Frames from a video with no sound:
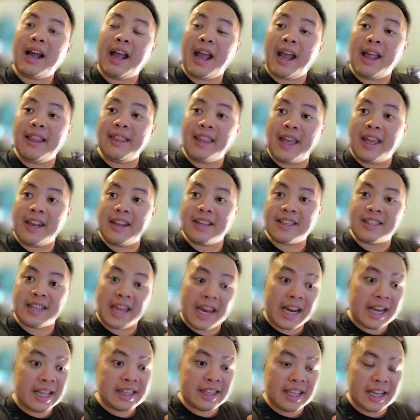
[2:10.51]
And then the
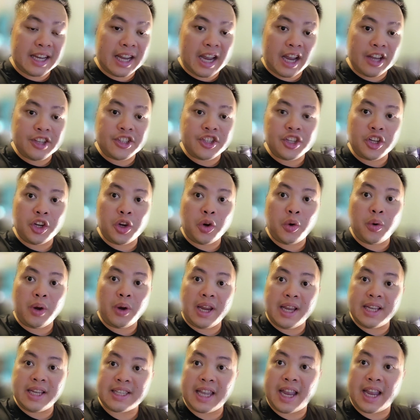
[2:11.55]
second thing I do
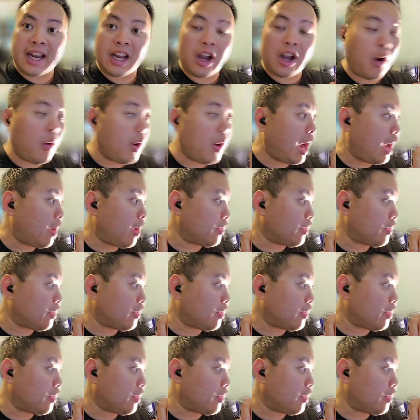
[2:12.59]
is I go out